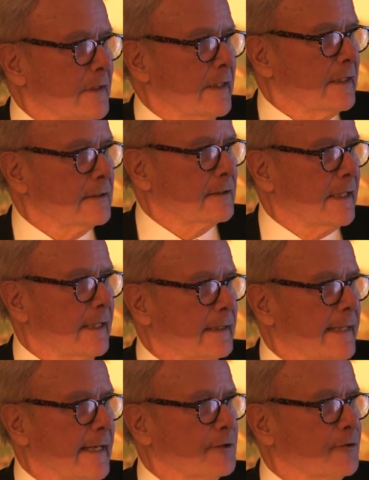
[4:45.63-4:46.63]
It's a
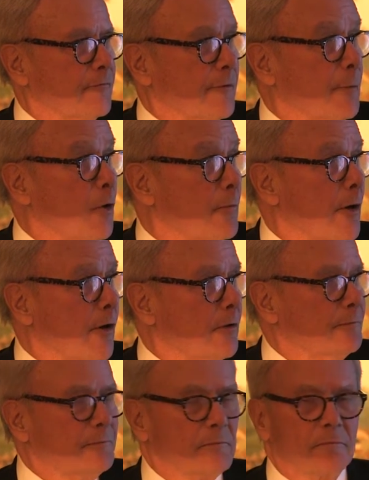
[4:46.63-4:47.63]
cancer of the bone marrow.
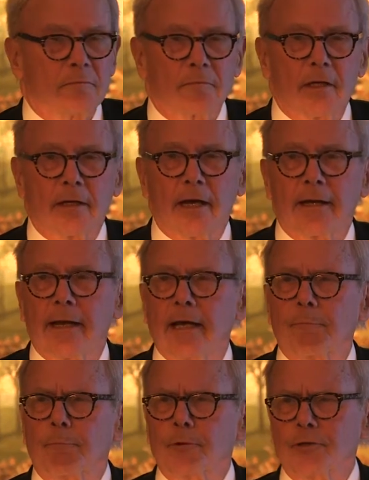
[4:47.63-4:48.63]
And I'd
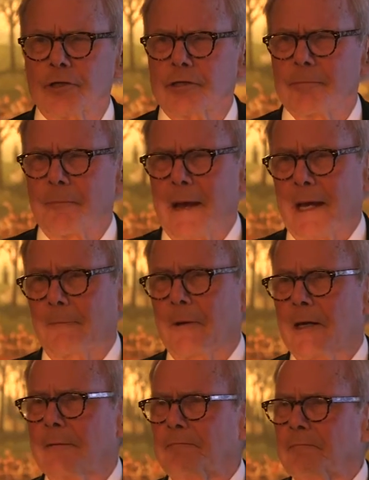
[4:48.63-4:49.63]
had persistent back
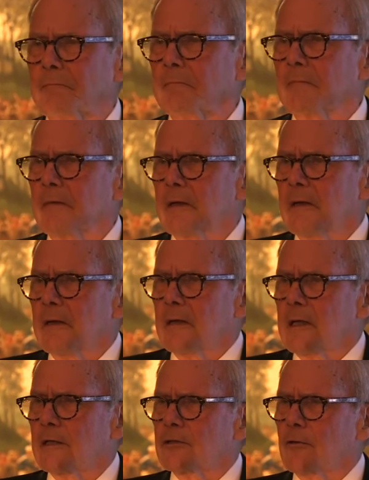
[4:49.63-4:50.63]
pain
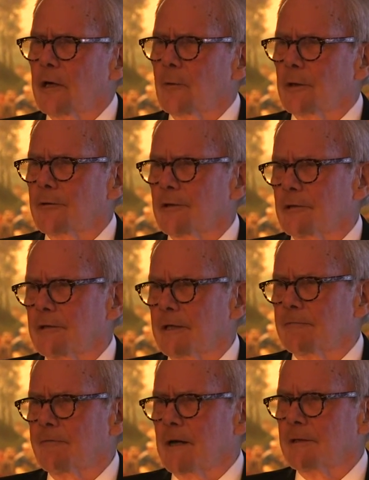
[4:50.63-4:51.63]
and so I went to the
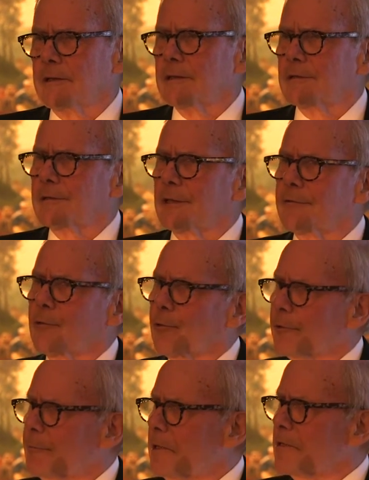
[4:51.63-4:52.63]
clinic finally and said the
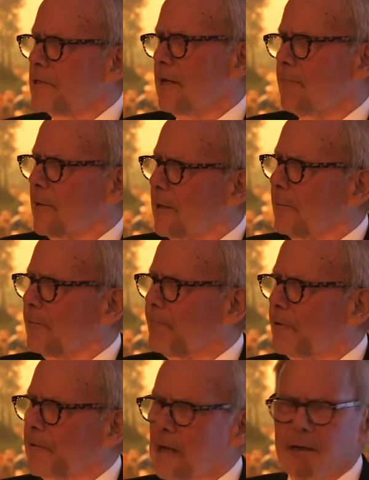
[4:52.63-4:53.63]
orthopedist hadn't been able to
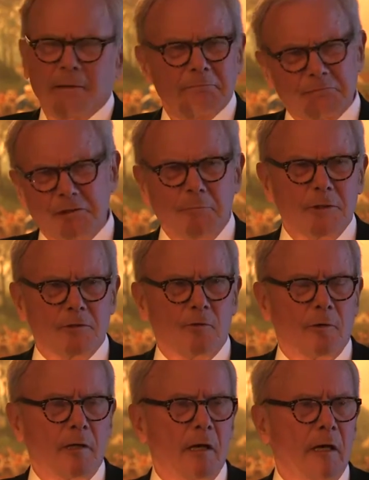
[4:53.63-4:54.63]
figure it out. Something's
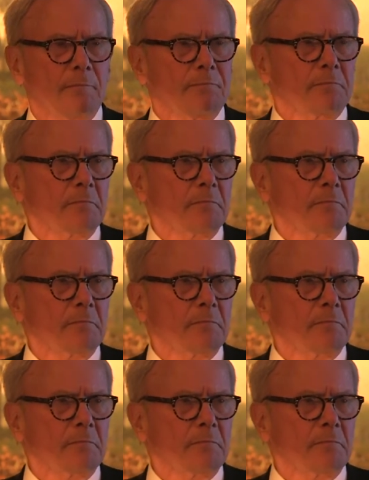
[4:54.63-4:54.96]
going on.